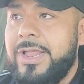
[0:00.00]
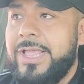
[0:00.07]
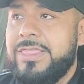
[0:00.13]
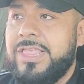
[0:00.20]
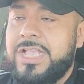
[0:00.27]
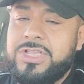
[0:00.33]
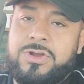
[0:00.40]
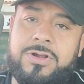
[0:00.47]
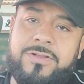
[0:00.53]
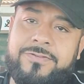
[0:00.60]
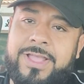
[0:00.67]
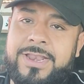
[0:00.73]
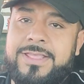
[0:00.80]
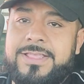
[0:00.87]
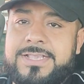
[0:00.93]
They start off
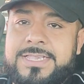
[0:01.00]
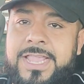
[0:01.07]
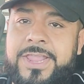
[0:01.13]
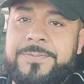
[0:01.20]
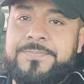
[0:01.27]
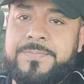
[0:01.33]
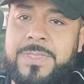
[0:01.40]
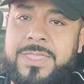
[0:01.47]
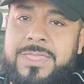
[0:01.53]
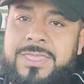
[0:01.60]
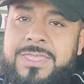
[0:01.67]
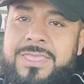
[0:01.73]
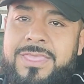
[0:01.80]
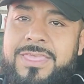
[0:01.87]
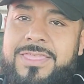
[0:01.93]
kind of the same,
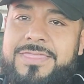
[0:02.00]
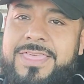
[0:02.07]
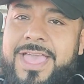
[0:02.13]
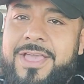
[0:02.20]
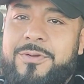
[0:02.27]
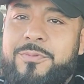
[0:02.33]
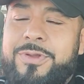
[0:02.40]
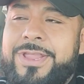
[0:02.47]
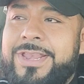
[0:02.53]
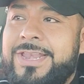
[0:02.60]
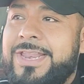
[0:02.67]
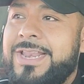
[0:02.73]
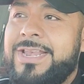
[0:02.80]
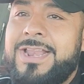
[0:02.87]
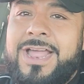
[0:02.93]
that we
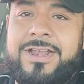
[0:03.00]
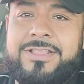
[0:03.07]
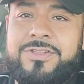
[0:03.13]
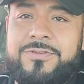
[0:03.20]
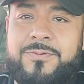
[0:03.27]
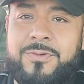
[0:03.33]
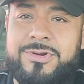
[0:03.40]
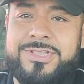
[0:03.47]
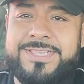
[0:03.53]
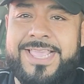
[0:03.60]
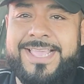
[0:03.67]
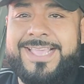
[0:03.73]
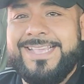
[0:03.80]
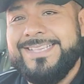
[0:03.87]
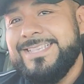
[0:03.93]
need not to
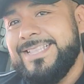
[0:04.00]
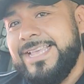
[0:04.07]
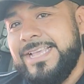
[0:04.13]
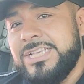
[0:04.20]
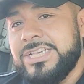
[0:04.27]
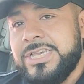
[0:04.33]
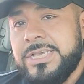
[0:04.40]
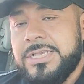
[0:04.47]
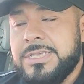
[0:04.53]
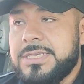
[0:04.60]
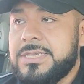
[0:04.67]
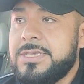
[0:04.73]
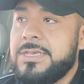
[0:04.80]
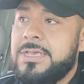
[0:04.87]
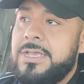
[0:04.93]
forsake his
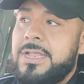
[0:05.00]
teachings.